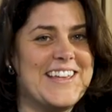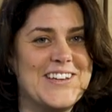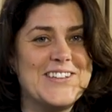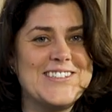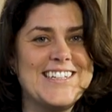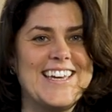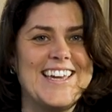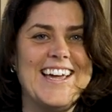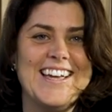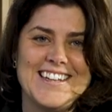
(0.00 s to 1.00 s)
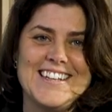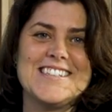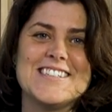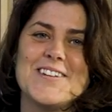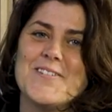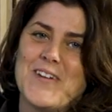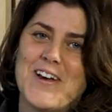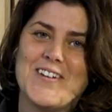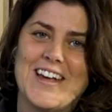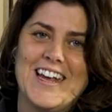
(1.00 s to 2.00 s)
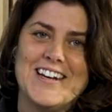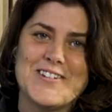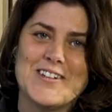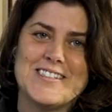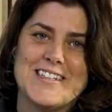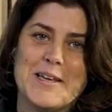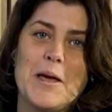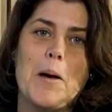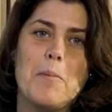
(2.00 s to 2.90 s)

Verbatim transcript: you see, this is a very interesting